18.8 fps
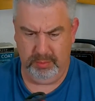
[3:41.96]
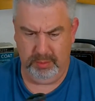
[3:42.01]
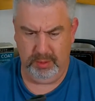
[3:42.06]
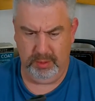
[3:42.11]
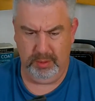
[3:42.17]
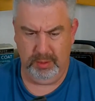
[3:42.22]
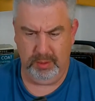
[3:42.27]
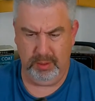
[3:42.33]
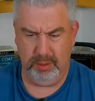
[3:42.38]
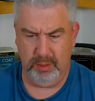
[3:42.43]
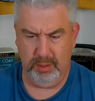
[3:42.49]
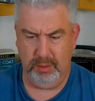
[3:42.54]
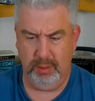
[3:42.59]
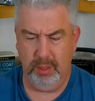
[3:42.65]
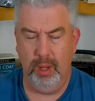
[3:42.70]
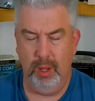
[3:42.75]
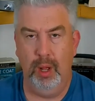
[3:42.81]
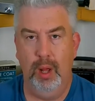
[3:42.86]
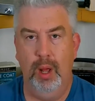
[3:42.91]
and so
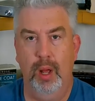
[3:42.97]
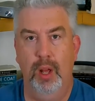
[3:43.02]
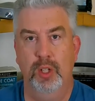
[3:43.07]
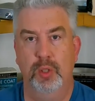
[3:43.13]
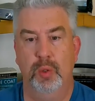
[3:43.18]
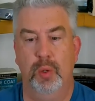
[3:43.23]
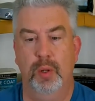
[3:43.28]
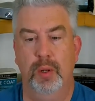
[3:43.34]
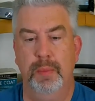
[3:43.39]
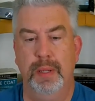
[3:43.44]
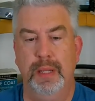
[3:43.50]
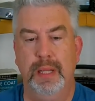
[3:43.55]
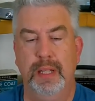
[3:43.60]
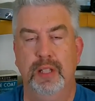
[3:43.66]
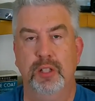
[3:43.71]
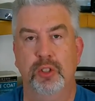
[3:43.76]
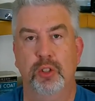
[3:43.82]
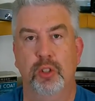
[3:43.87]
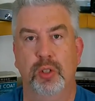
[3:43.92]
let me
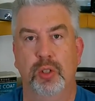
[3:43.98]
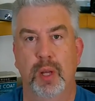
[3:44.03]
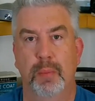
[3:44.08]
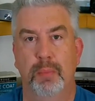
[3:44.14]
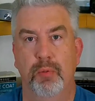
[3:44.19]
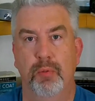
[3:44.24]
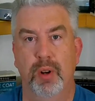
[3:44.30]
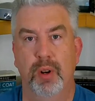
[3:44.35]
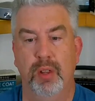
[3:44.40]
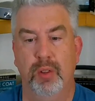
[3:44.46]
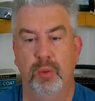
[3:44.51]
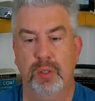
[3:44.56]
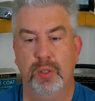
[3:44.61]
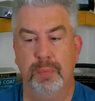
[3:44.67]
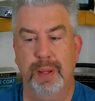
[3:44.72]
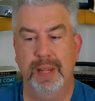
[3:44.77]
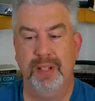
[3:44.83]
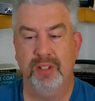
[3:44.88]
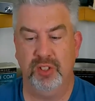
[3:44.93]
get this hooked up and run it through its
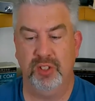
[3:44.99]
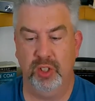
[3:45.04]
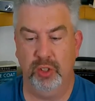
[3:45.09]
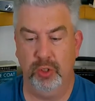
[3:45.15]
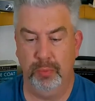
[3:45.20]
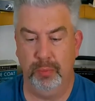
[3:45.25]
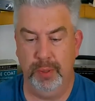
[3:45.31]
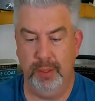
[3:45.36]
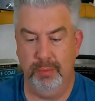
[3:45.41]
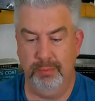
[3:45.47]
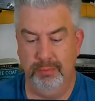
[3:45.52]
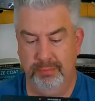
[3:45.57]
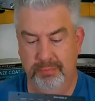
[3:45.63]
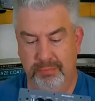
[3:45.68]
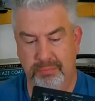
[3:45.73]
paces a little bit.